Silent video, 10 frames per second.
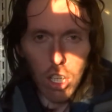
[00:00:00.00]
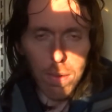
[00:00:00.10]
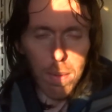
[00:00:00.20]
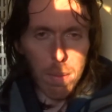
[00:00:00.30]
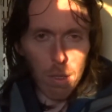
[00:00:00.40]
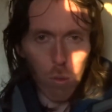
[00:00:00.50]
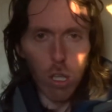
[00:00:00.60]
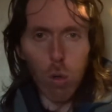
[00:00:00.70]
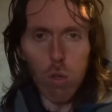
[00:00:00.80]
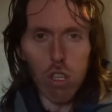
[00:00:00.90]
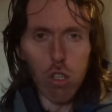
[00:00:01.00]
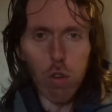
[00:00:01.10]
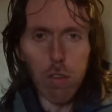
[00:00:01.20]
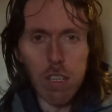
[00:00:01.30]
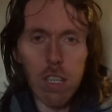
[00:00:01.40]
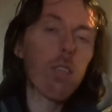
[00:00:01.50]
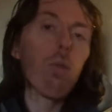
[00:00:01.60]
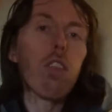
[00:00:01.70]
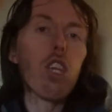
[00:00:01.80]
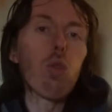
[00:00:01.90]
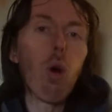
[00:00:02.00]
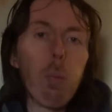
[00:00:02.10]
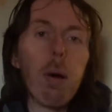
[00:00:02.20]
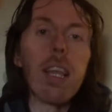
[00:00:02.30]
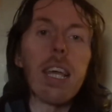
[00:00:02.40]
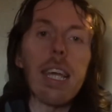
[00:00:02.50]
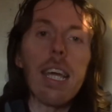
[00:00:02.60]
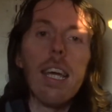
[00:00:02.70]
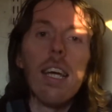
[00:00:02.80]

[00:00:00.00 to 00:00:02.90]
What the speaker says: You know, he's won loads of trophies. He's won the Europa League.